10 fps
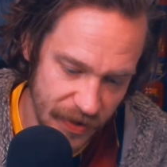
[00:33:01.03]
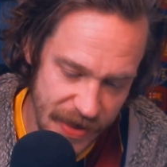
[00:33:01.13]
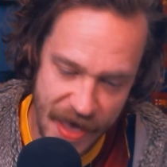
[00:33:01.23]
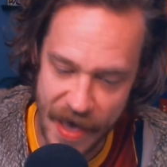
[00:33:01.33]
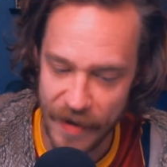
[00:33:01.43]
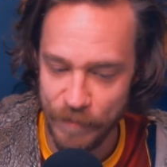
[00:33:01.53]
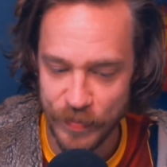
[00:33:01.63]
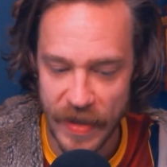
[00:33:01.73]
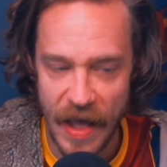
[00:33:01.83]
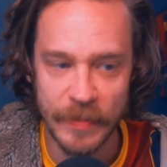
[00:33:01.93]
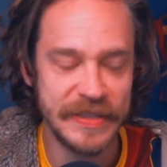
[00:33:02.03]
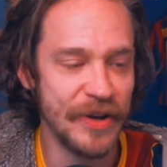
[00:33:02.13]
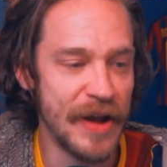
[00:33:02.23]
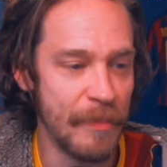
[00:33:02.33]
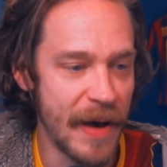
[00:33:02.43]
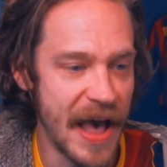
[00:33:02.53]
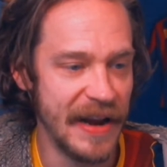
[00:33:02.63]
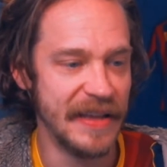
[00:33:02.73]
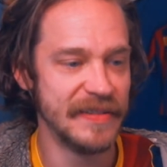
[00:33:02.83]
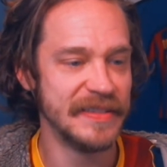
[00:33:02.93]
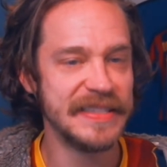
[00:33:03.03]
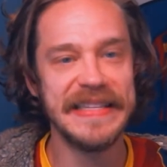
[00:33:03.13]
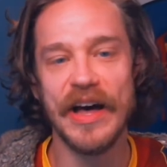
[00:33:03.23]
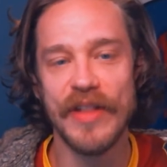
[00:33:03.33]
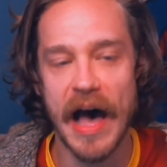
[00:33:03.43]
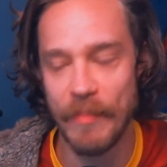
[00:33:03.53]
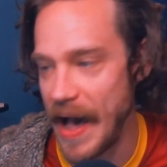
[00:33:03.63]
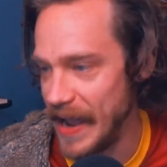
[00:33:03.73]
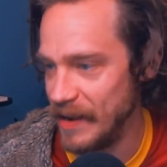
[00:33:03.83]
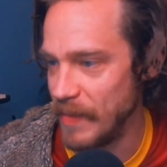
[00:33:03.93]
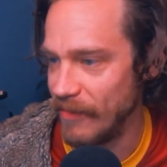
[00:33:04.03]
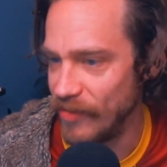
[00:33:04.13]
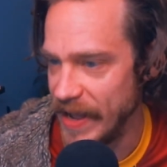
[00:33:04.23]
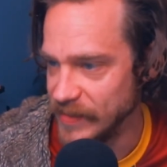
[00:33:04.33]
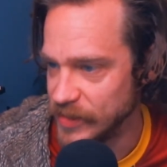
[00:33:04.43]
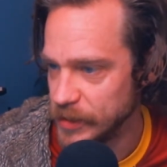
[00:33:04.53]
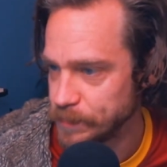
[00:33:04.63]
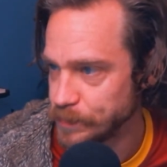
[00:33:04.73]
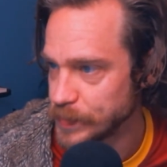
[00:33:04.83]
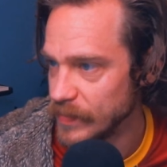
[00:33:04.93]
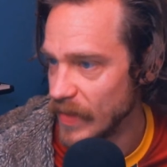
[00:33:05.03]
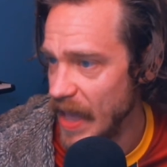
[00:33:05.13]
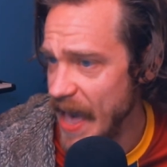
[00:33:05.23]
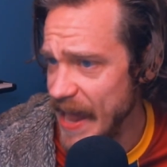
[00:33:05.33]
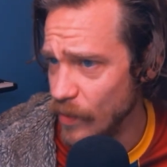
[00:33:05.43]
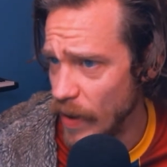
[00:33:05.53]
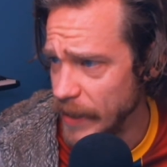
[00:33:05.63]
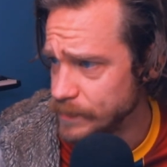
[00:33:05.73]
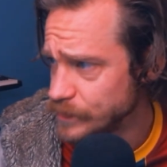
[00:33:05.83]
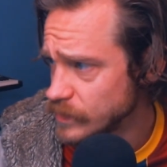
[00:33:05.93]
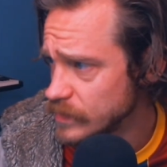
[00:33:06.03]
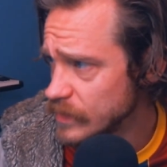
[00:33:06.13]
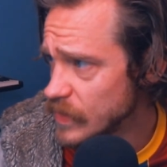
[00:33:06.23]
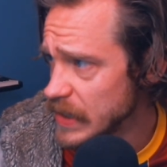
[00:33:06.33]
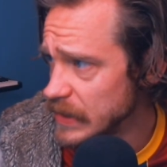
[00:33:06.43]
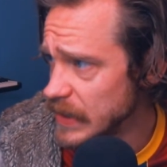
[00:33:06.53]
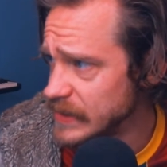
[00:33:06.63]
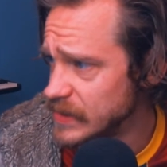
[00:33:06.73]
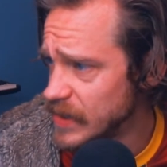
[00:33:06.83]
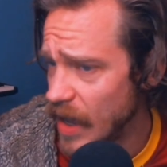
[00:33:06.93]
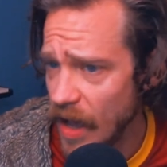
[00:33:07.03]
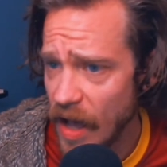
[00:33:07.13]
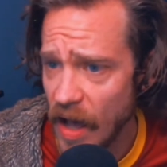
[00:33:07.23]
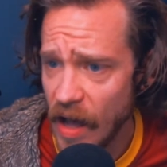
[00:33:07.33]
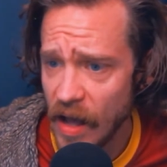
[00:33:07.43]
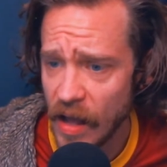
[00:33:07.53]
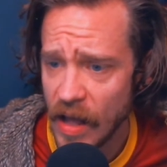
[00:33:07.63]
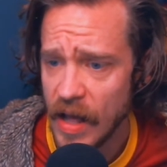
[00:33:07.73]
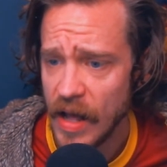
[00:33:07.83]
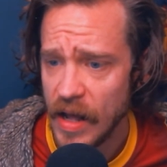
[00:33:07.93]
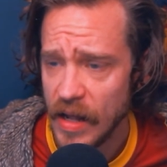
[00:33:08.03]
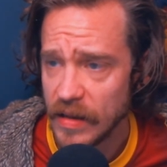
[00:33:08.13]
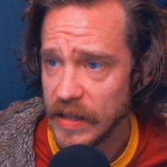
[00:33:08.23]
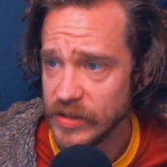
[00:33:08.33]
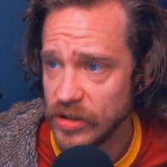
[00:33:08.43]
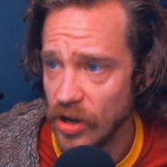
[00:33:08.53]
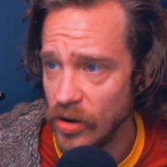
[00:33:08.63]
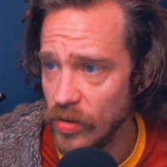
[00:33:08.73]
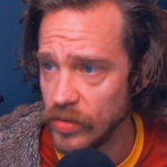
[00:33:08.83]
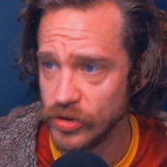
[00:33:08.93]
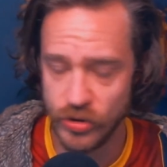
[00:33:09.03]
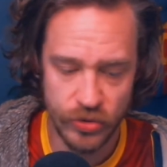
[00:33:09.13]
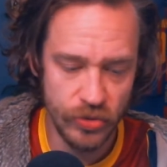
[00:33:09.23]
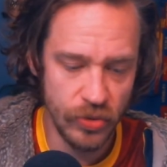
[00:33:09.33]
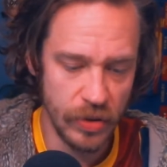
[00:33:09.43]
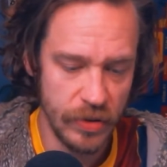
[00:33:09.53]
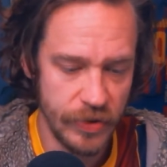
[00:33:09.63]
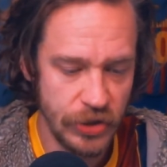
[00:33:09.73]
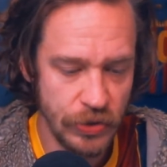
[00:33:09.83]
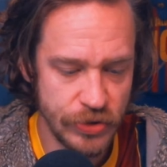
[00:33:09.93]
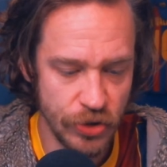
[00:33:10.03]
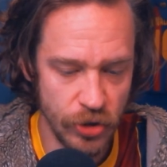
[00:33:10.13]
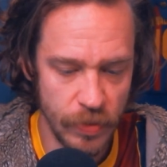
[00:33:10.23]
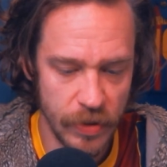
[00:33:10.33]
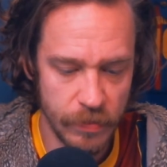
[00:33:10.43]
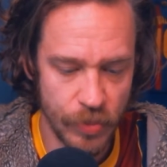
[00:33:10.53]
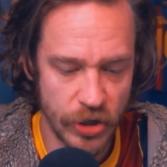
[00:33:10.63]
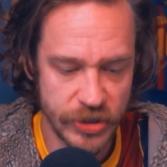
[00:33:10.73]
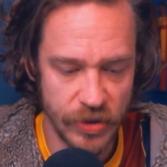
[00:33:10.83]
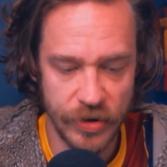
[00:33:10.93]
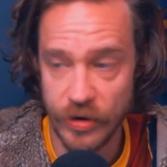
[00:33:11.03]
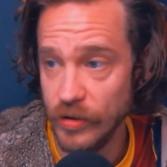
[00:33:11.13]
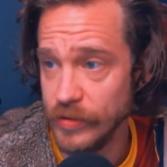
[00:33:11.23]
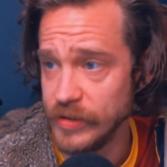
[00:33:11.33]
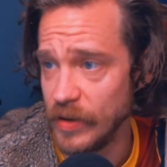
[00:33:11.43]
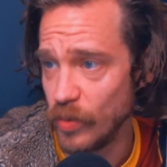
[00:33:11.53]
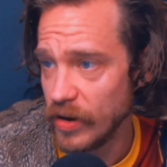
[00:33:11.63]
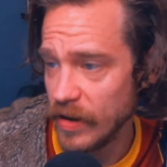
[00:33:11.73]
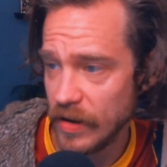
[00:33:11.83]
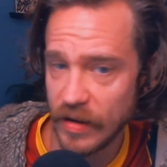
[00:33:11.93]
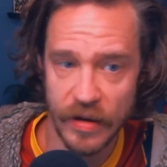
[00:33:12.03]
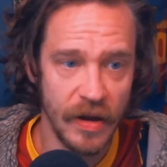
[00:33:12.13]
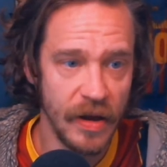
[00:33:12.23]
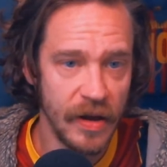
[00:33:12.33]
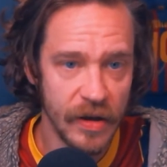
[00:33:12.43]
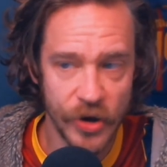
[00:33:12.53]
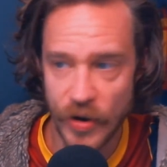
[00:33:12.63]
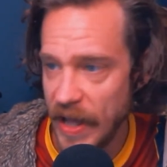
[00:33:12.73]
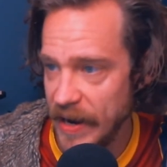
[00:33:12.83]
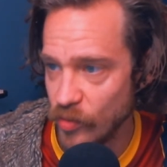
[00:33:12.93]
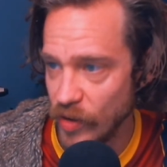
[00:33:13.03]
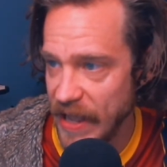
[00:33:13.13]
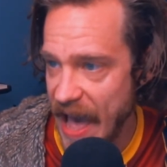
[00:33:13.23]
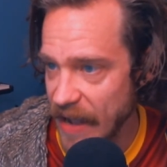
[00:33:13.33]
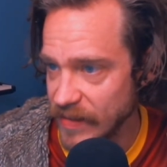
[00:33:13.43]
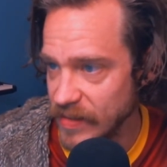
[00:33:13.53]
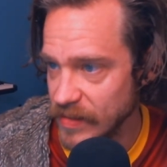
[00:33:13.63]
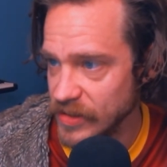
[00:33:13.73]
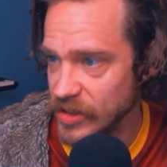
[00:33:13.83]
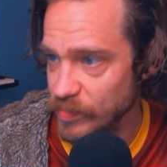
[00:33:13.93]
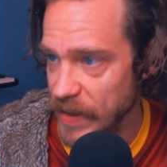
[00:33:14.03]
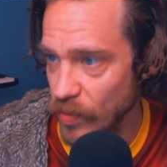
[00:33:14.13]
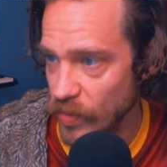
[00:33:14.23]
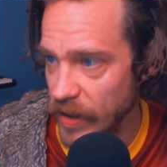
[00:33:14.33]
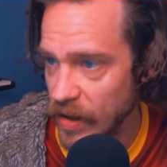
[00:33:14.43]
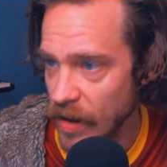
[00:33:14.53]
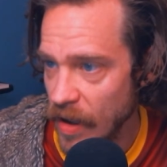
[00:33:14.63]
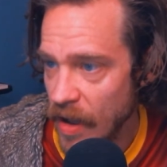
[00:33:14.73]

Yeah, I'm still not buying it. Still not buying it, my friends. Anyway, let's go to the YouTube Barcelona news, and we're going to go ahead and react to some people here.